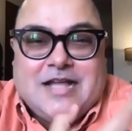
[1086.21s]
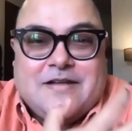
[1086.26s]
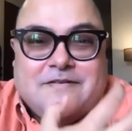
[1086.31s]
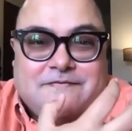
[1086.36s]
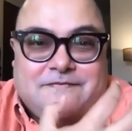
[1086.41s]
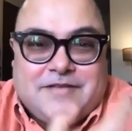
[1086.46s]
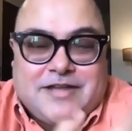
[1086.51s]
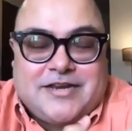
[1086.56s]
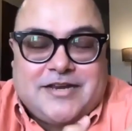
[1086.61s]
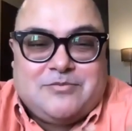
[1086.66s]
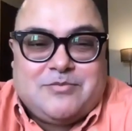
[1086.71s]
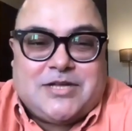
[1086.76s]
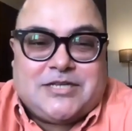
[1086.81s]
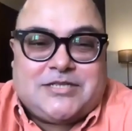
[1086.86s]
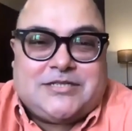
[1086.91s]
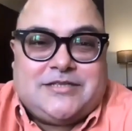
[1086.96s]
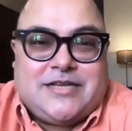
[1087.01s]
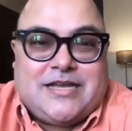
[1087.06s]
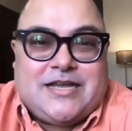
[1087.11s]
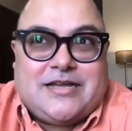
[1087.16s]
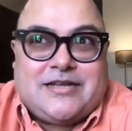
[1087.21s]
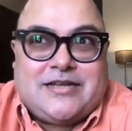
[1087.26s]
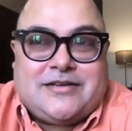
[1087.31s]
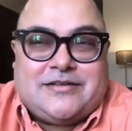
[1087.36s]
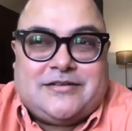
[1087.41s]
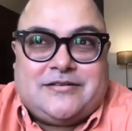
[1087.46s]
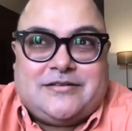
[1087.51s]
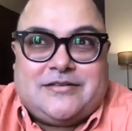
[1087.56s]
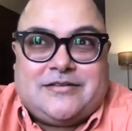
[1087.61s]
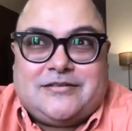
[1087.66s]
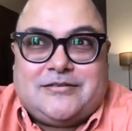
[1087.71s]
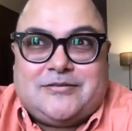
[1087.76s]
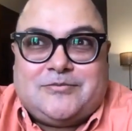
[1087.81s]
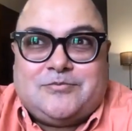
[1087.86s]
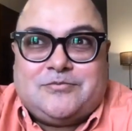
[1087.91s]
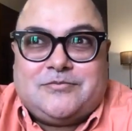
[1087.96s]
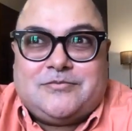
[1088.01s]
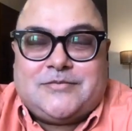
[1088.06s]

very much there, and um,